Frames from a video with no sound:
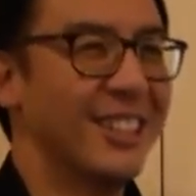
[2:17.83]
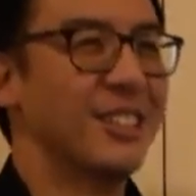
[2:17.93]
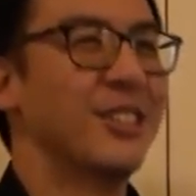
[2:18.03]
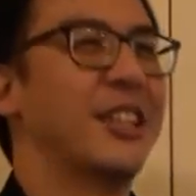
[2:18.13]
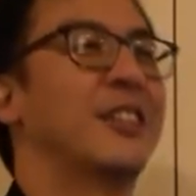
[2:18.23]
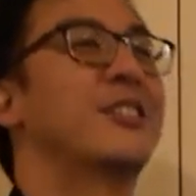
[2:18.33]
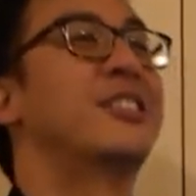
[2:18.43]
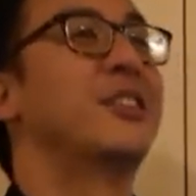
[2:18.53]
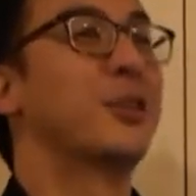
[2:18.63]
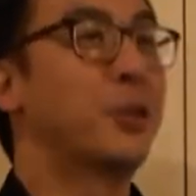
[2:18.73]
So they use
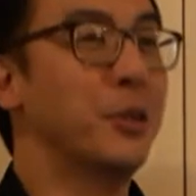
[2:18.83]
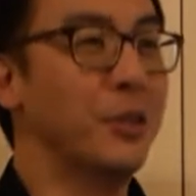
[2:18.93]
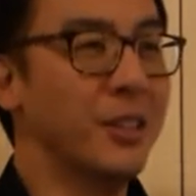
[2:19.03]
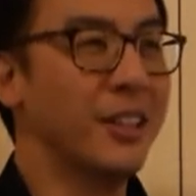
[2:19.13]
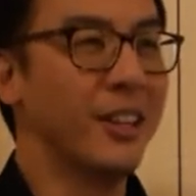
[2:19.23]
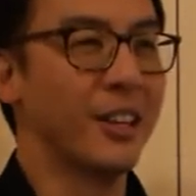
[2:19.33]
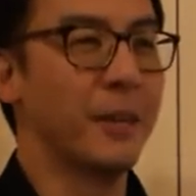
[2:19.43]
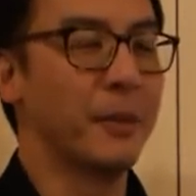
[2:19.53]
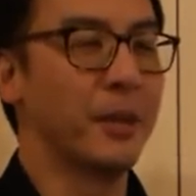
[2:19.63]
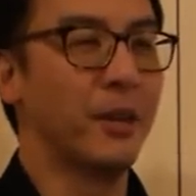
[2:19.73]
C O two, okay,
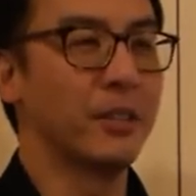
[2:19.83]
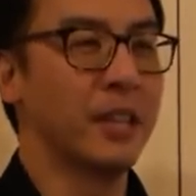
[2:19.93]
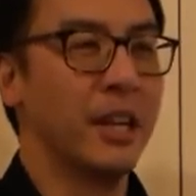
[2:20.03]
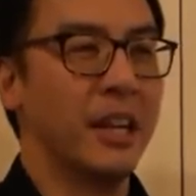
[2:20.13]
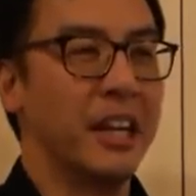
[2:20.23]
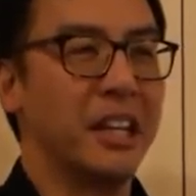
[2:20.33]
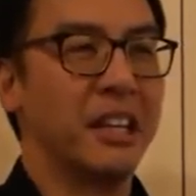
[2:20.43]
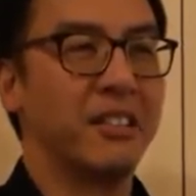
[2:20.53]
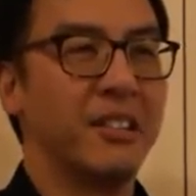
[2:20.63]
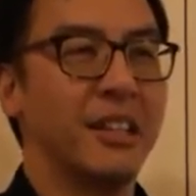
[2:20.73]
because it
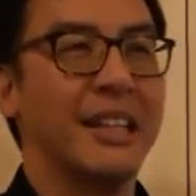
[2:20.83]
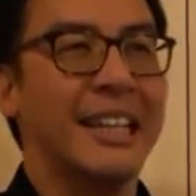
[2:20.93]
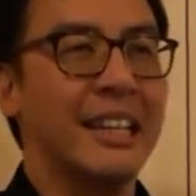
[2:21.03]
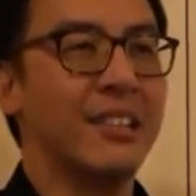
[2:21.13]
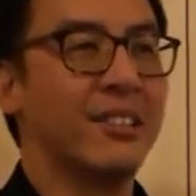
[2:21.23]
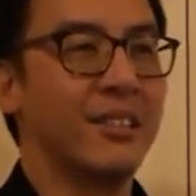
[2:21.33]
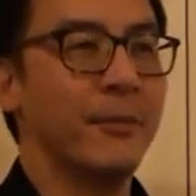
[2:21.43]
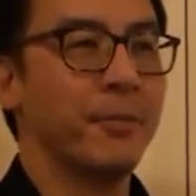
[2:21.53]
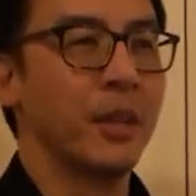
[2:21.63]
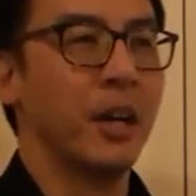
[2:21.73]
is the least
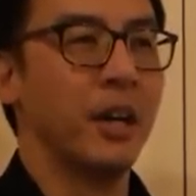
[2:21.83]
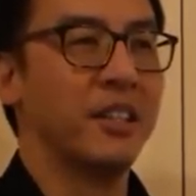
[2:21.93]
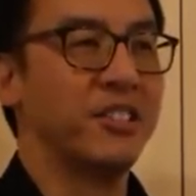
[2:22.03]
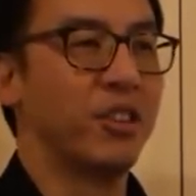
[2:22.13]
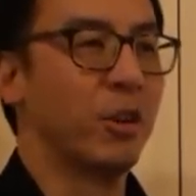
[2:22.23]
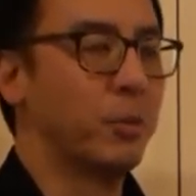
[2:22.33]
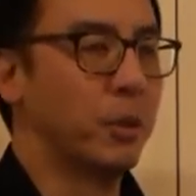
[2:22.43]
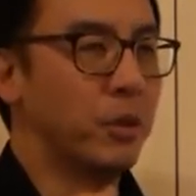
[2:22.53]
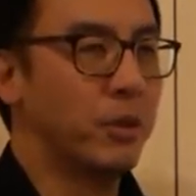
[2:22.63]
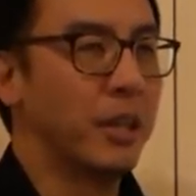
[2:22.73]
uh,
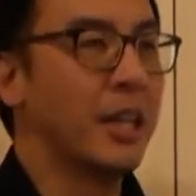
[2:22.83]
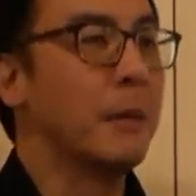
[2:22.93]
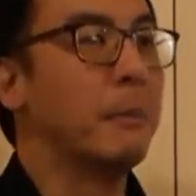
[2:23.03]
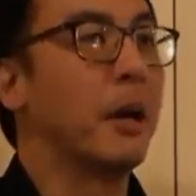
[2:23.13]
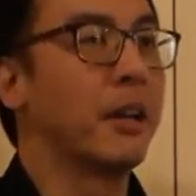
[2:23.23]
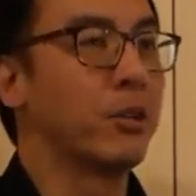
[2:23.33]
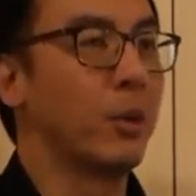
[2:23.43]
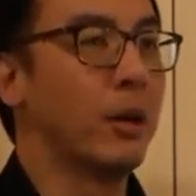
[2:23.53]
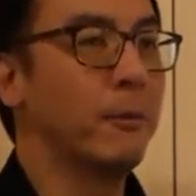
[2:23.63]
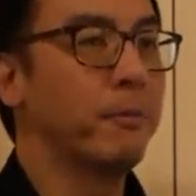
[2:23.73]
dissolvable in blood as
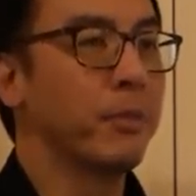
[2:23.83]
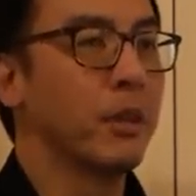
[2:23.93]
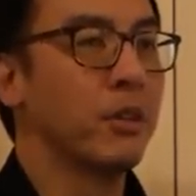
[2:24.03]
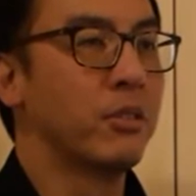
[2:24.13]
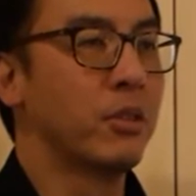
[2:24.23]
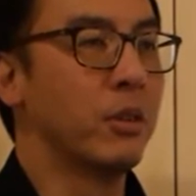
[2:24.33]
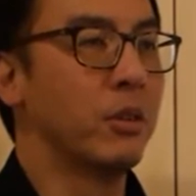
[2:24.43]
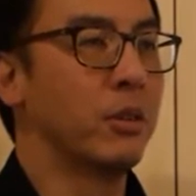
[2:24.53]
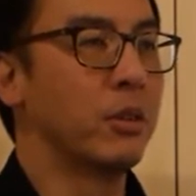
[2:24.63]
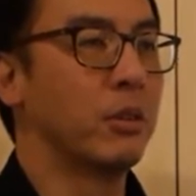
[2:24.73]
well.
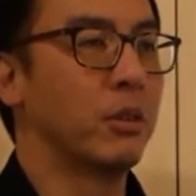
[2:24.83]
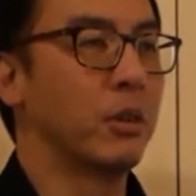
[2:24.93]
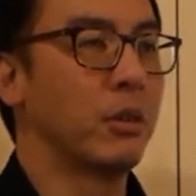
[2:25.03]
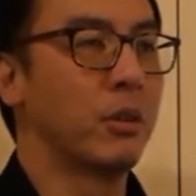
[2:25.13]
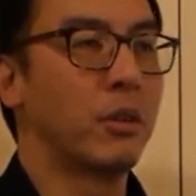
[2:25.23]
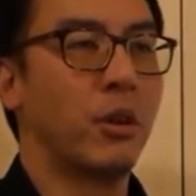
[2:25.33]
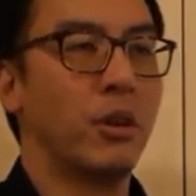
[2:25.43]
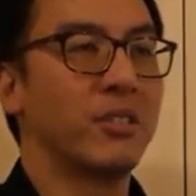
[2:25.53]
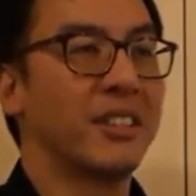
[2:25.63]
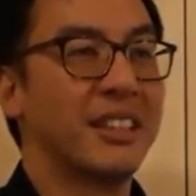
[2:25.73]
So to
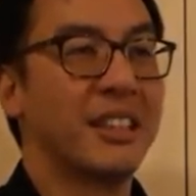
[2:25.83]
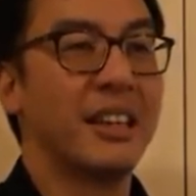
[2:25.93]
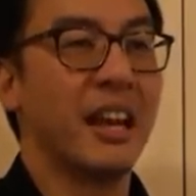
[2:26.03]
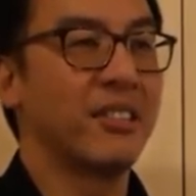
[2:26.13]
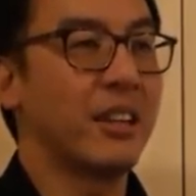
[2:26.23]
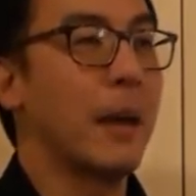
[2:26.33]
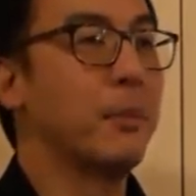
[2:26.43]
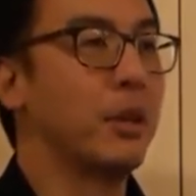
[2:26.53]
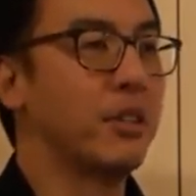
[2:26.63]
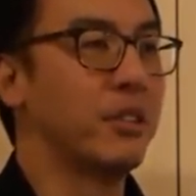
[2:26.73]
cause gas
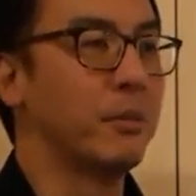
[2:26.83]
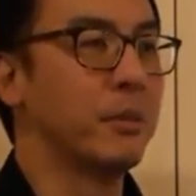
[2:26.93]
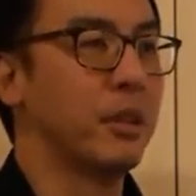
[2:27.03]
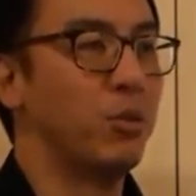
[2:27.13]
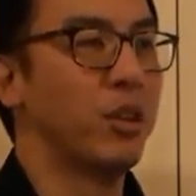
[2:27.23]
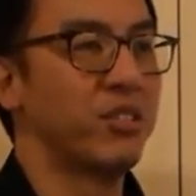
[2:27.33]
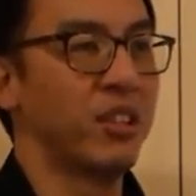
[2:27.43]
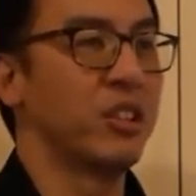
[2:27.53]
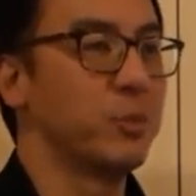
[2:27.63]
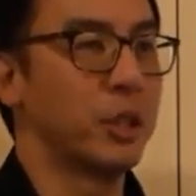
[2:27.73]
embolism, the
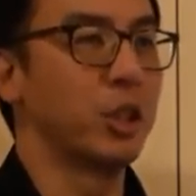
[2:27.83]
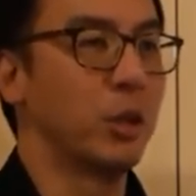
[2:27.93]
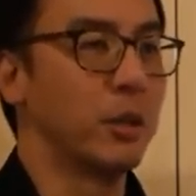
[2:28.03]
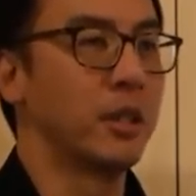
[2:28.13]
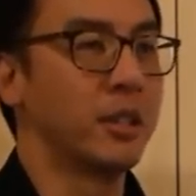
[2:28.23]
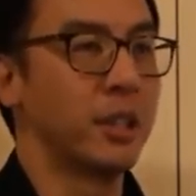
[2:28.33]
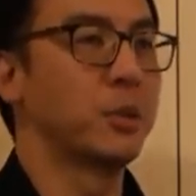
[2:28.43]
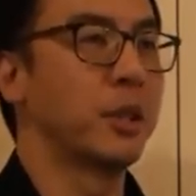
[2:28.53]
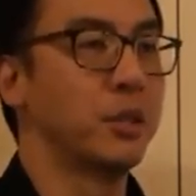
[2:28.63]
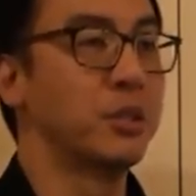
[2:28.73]
risk is much lower. That's
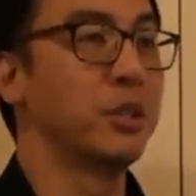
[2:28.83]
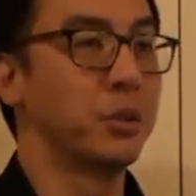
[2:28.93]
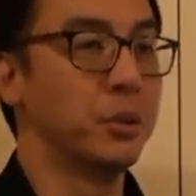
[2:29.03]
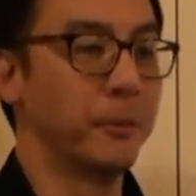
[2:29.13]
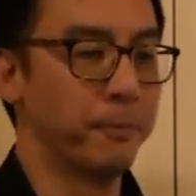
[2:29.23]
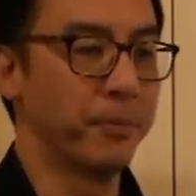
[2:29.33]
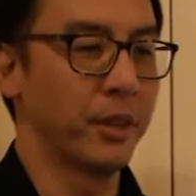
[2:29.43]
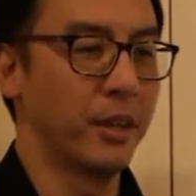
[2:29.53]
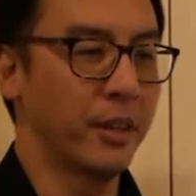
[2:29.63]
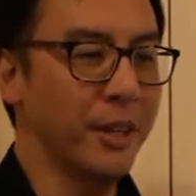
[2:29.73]
why they use C O two.
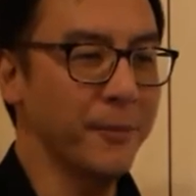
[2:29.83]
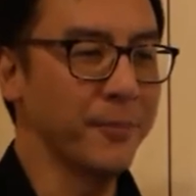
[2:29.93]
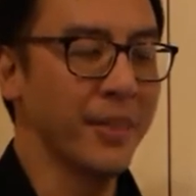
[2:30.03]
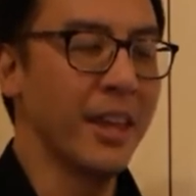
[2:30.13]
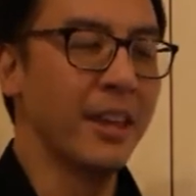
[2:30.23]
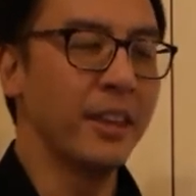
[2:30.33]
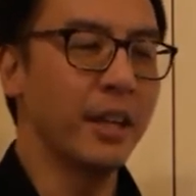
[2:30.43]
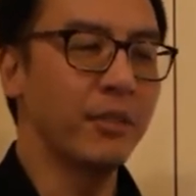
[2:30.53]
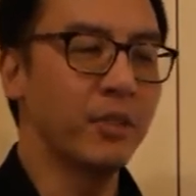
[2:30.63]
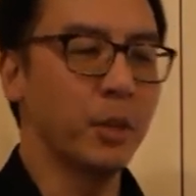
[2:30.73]
Okay. Then
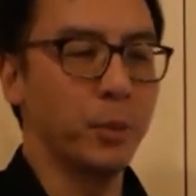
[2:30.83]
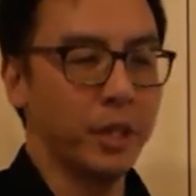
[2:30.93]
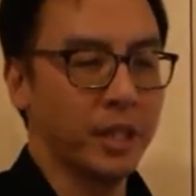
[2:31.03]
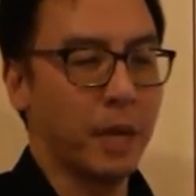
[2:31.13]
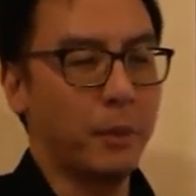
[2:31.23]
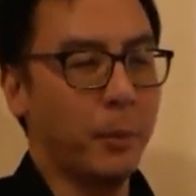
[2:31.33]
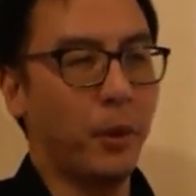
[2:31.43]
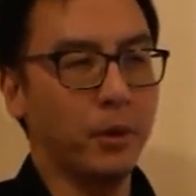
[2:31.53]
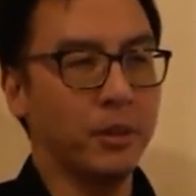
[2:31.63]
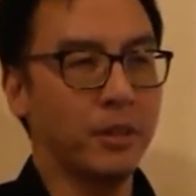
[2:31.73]
after they put in a camera
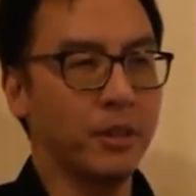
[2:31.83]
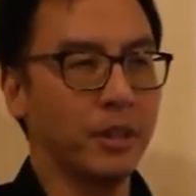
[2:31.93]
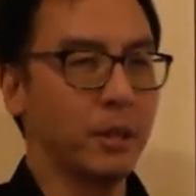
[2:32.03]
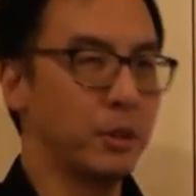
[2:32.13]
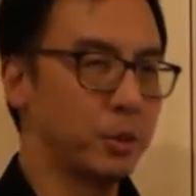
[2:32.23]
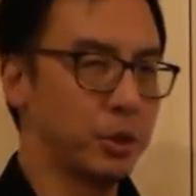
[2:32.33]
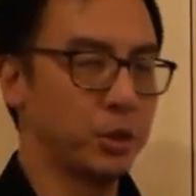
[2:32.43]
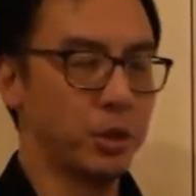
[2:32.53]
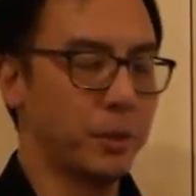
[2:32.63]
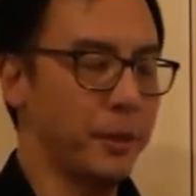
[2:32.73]
port, okay, which we'll
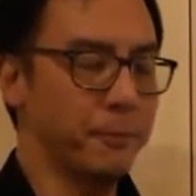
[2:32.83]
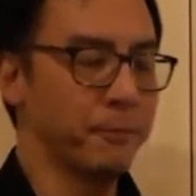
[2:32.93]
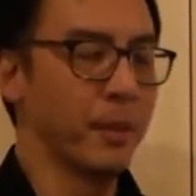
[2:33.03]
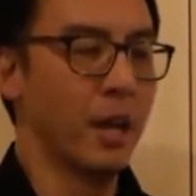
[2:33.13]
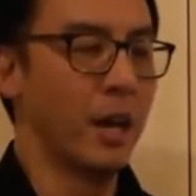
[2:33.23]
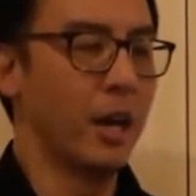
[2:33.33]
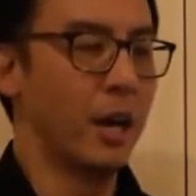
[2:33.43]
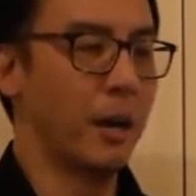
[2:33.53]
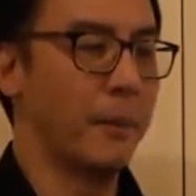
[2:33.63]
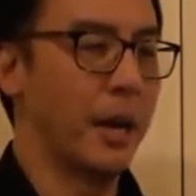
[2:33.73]
show you in a bit.
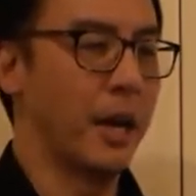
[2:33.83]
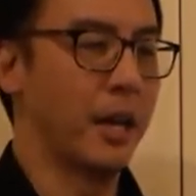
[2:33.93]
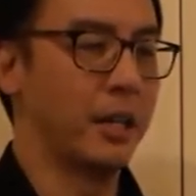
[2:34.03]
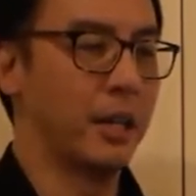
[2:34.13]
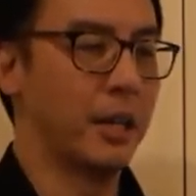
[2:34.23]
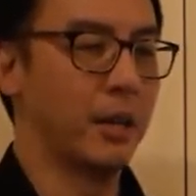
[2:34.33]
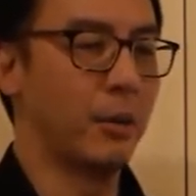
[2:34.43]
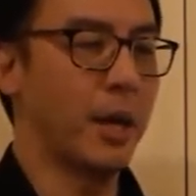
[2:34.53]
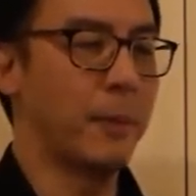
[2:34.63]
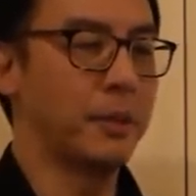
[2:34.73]
Um, and uh,
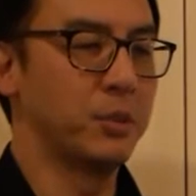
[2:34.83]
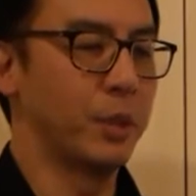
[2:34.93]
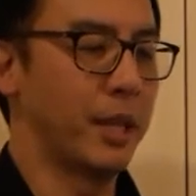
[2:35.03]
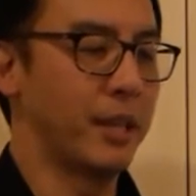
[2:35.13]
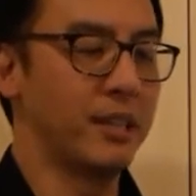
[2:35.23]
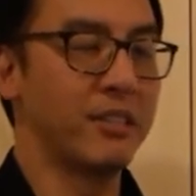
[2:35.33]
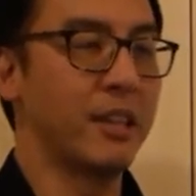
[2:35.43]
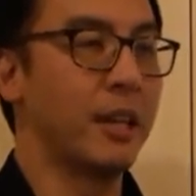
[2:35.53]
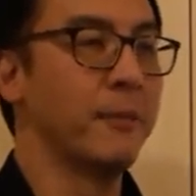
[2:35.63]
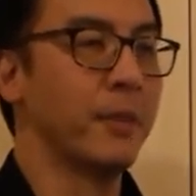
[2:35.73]
what happens with that is
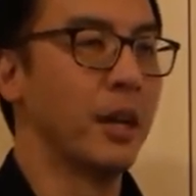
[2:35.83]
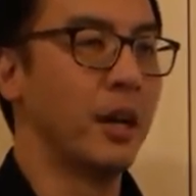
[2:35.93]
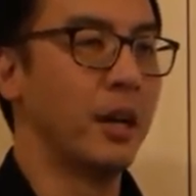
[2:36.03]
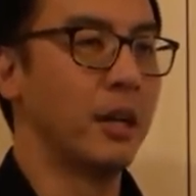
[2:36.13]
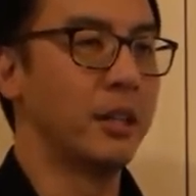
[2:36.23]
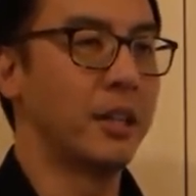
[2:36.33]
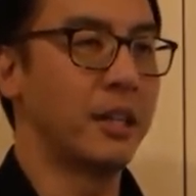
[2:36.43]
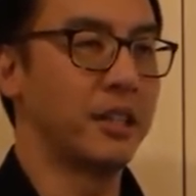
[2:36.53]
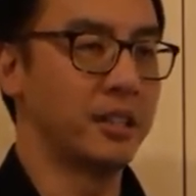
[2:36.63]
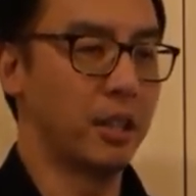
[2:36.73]
that uh,
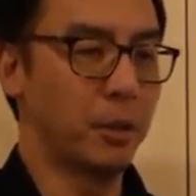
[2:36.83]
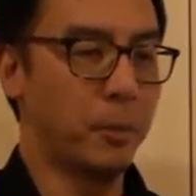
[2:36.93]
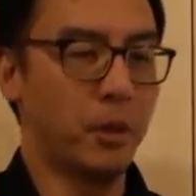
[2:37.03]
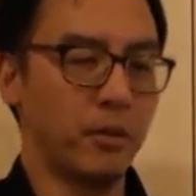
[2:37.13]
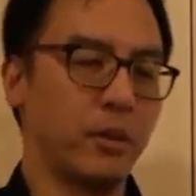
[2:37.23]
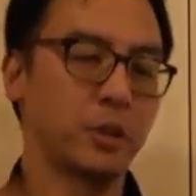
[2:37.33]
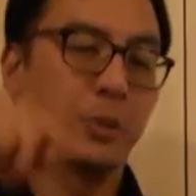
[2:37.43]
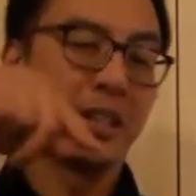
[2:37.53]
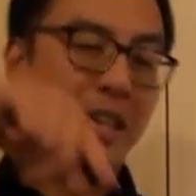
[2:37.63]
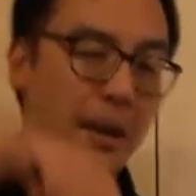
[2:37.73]
that is a little port for us to
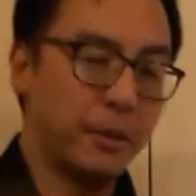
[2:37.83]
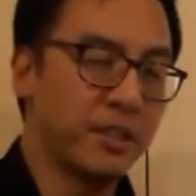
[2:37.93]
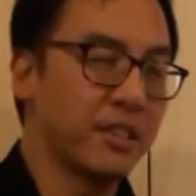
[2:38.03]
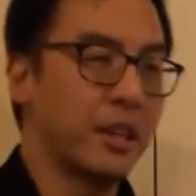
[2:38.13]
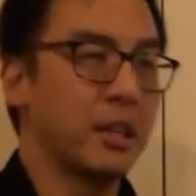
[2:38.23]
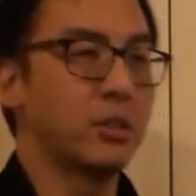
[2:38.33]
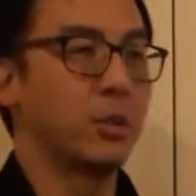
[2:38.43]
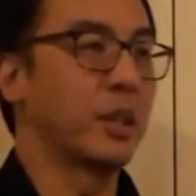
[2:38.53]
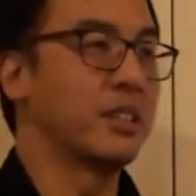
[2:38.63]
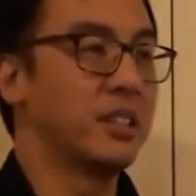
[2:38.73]
put a camera inside there, so
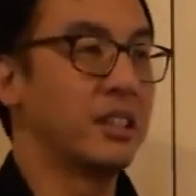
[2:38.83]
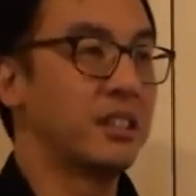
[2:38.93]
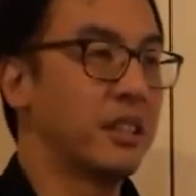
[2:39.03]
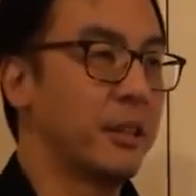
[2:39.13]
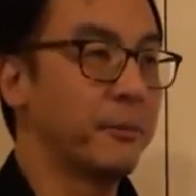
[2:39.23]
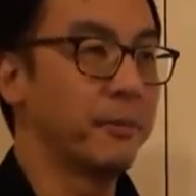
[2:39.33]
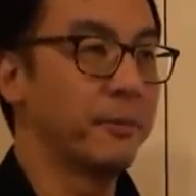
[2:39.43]
we can see inside there.